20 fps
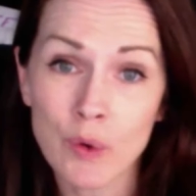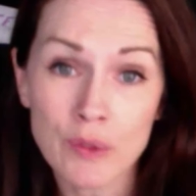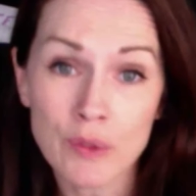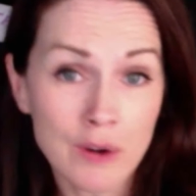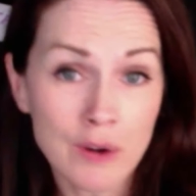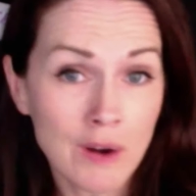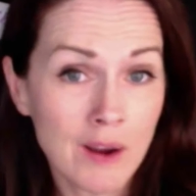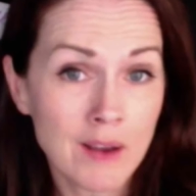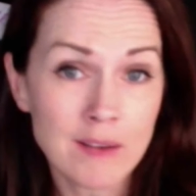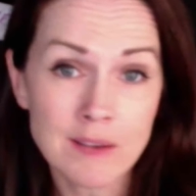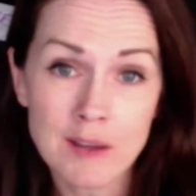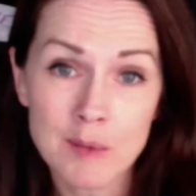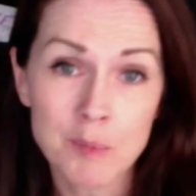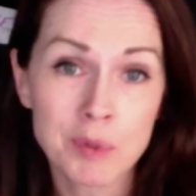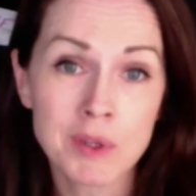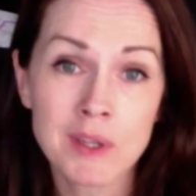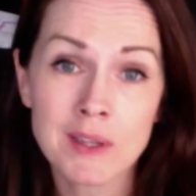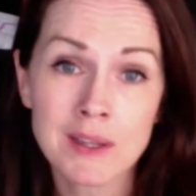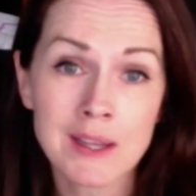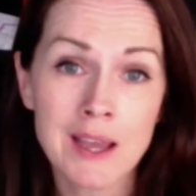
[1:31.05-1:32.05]
They're
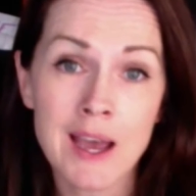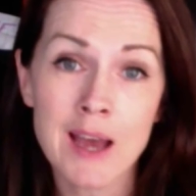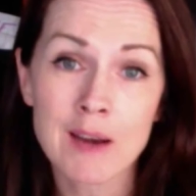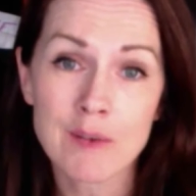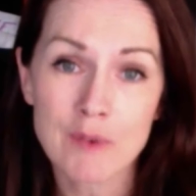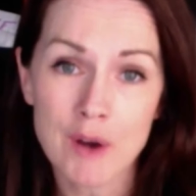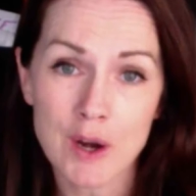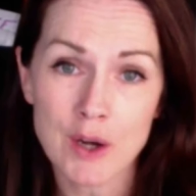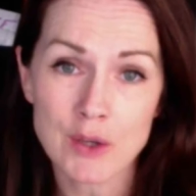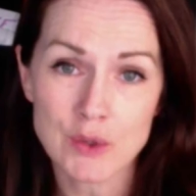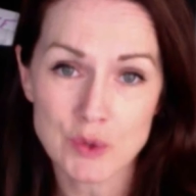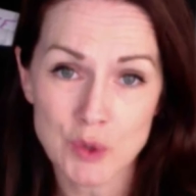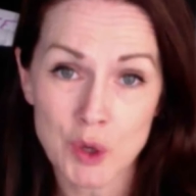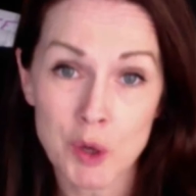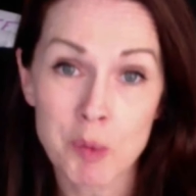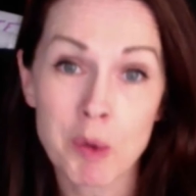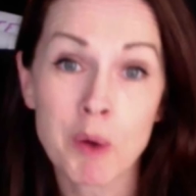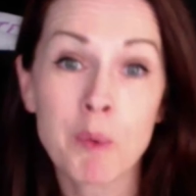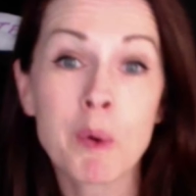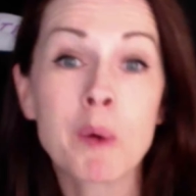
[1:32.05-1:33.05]
completely out of our control,
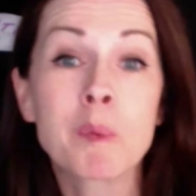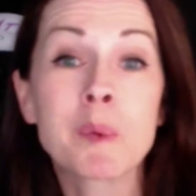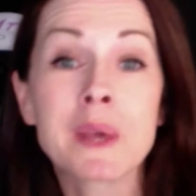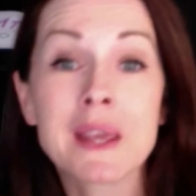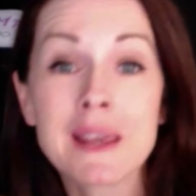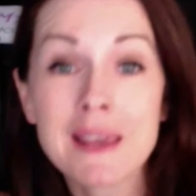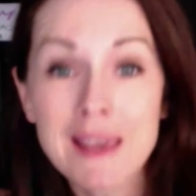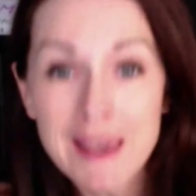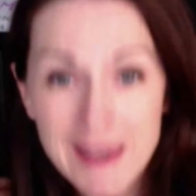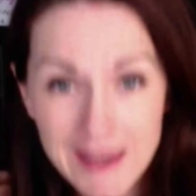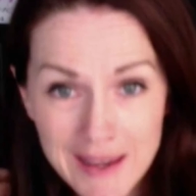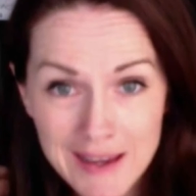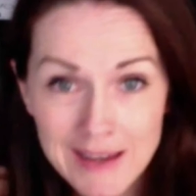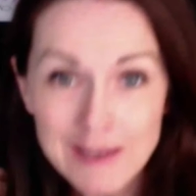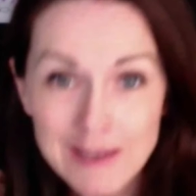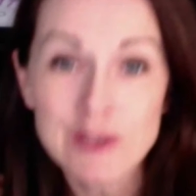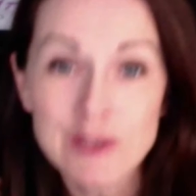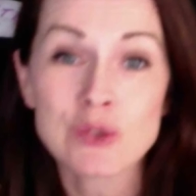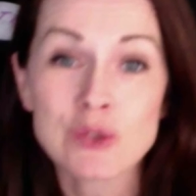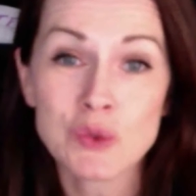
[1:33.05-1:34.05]
but what we can
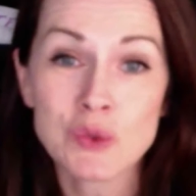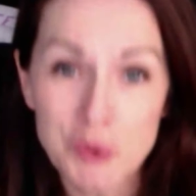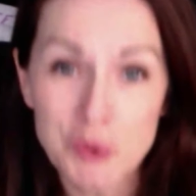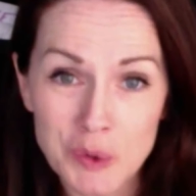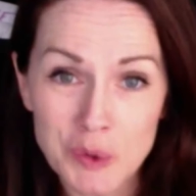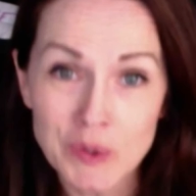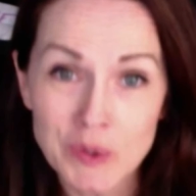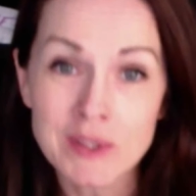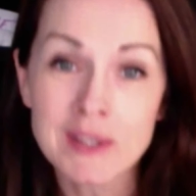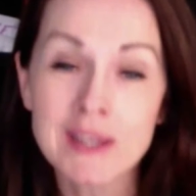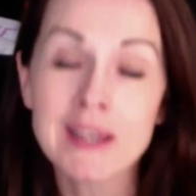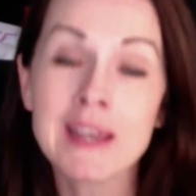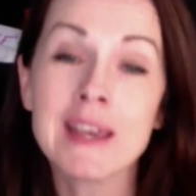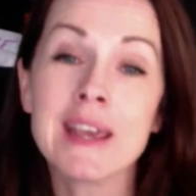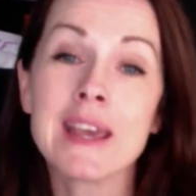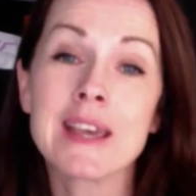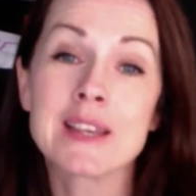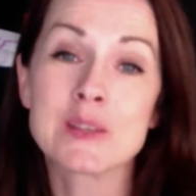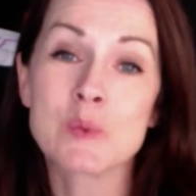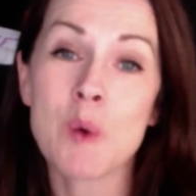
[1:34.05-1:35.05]
control
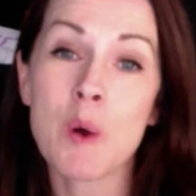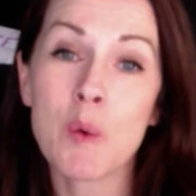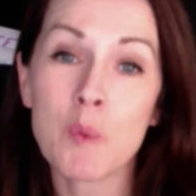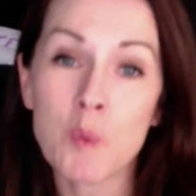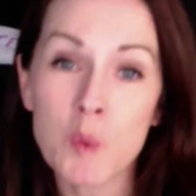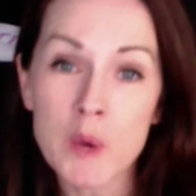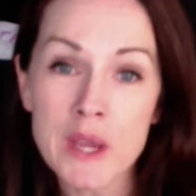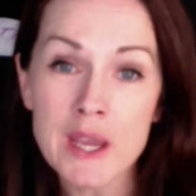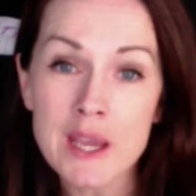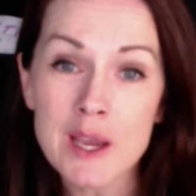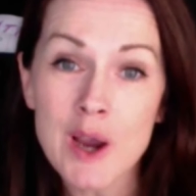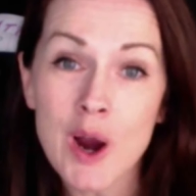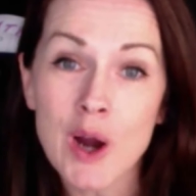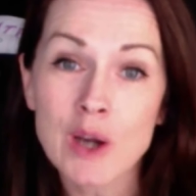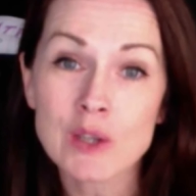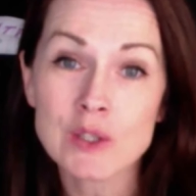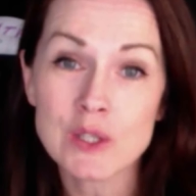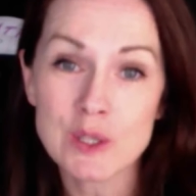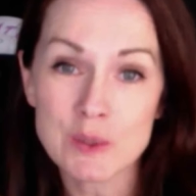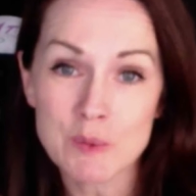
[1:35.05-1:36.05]
is what we are
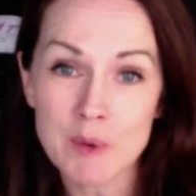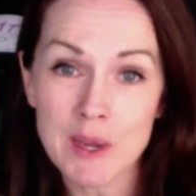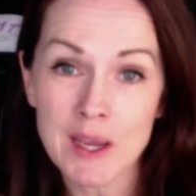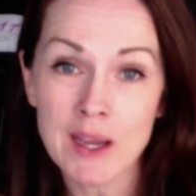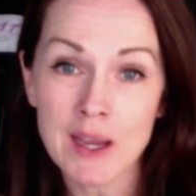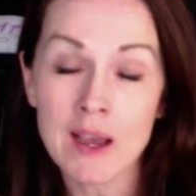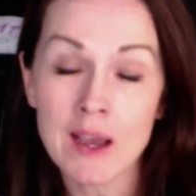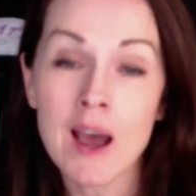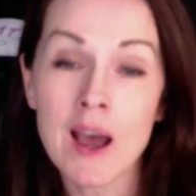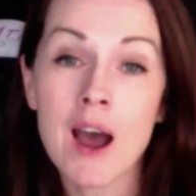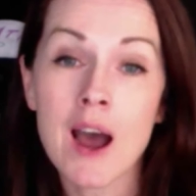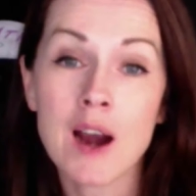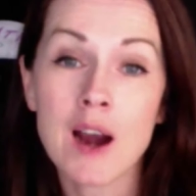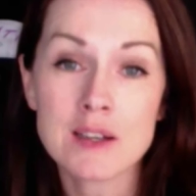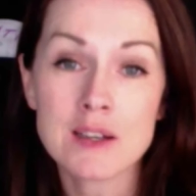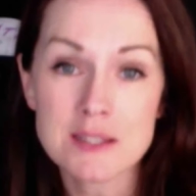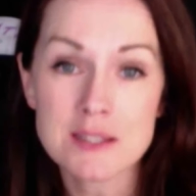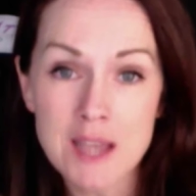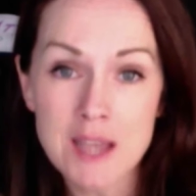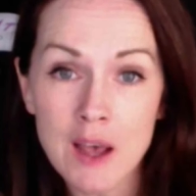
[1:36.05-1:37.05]
doing
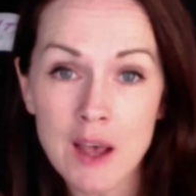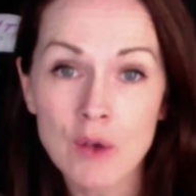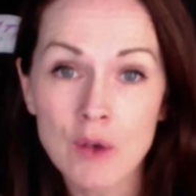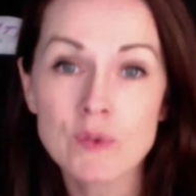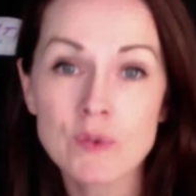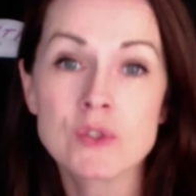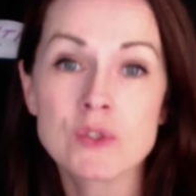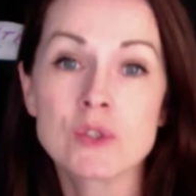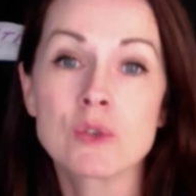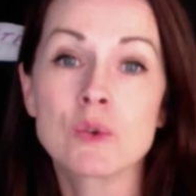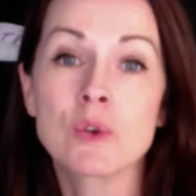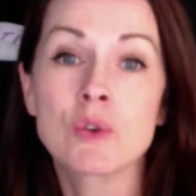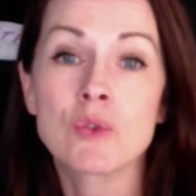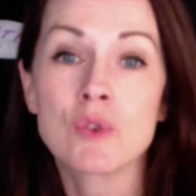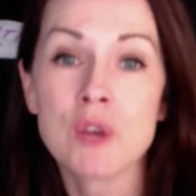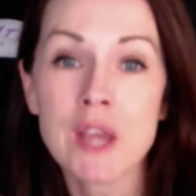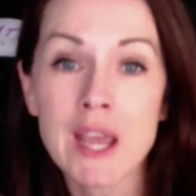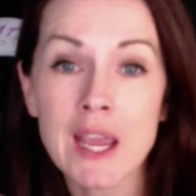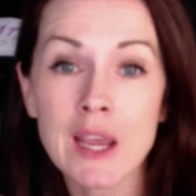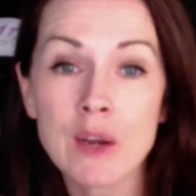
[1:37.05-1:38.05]
ourselves to
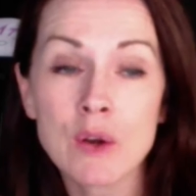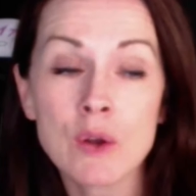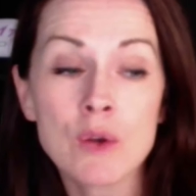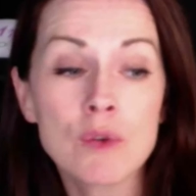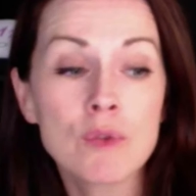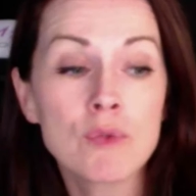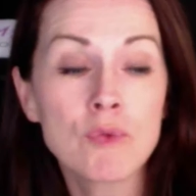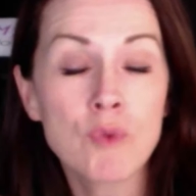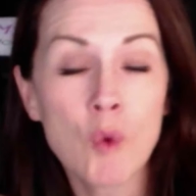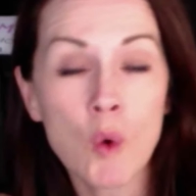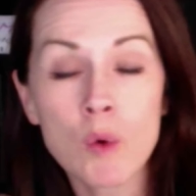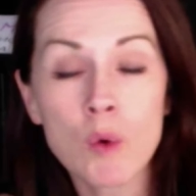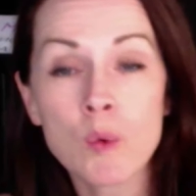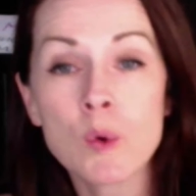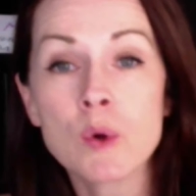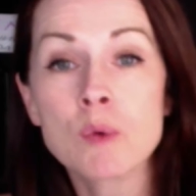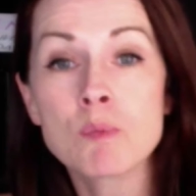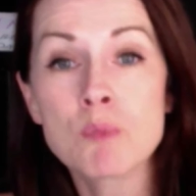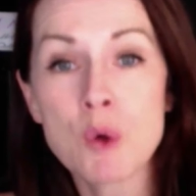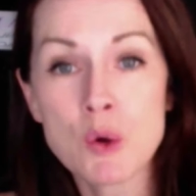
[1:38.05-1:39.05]
create
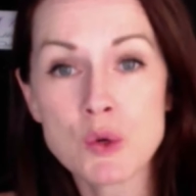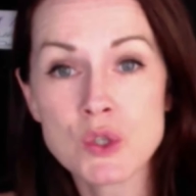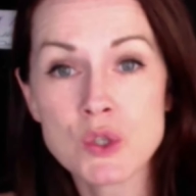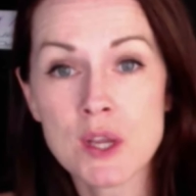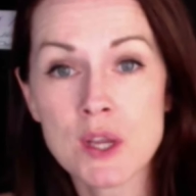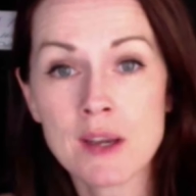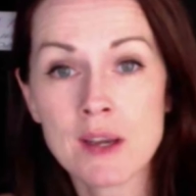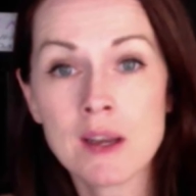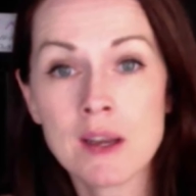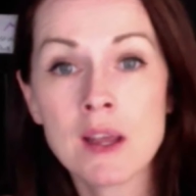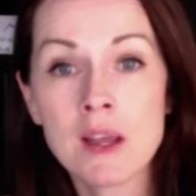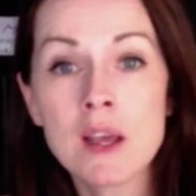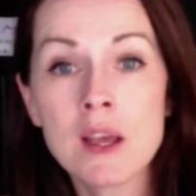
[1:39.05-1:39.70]
forward motion